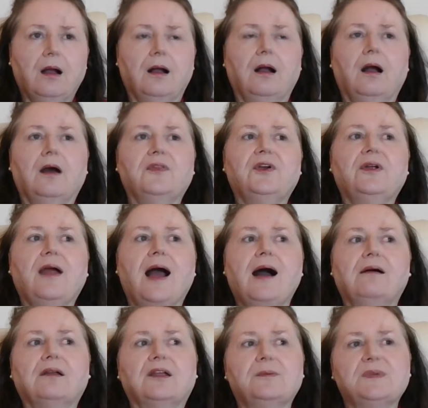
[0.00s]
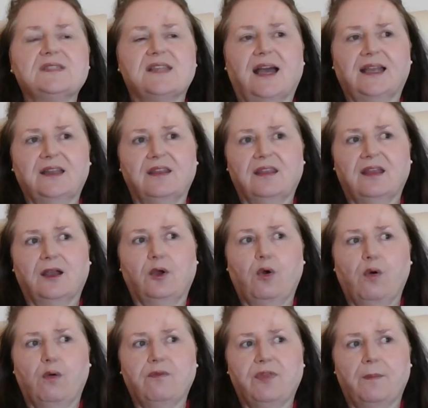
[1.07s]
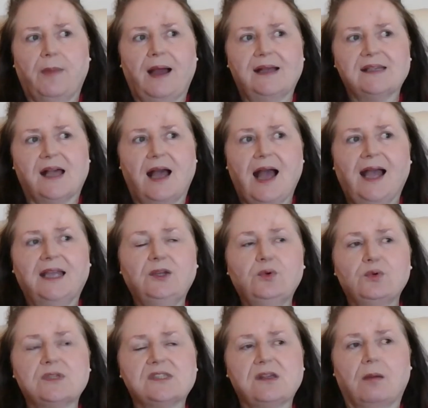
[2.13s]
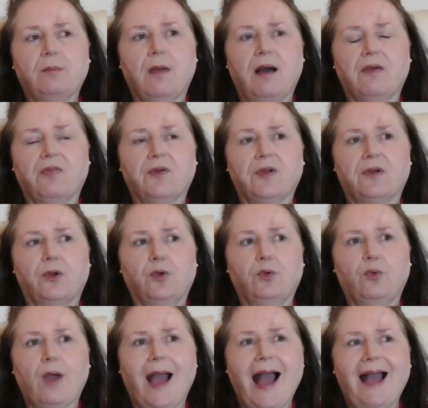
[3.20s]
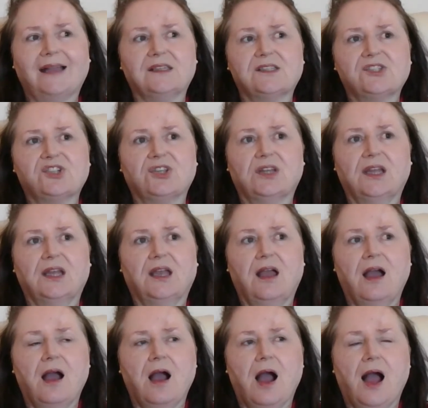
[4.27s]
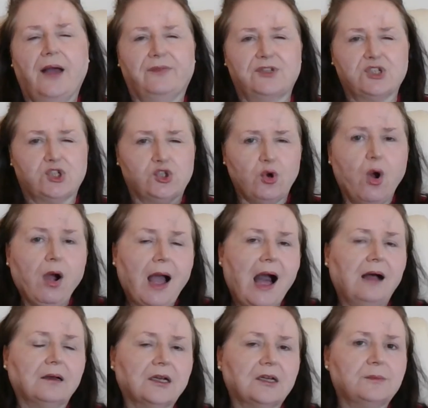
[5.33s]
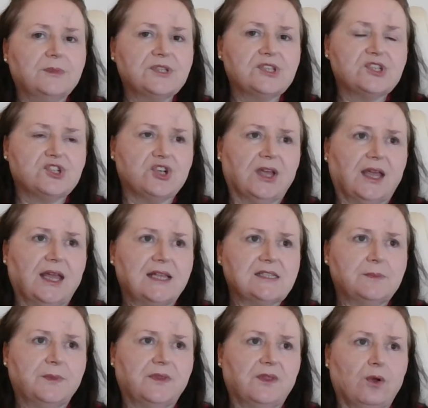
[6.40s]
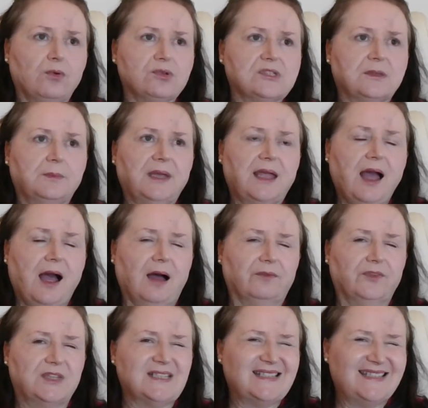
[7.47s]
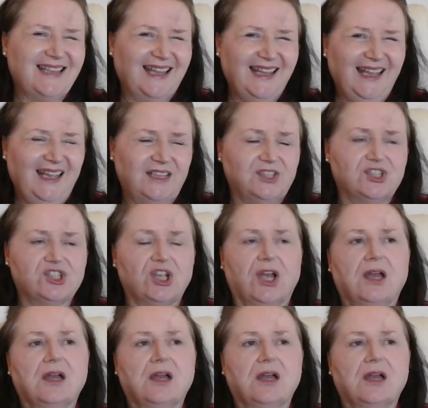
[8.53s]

Other alchemists that I can think off the bat, I know some other who actually have strong alchemist traits, but they also may have the sage.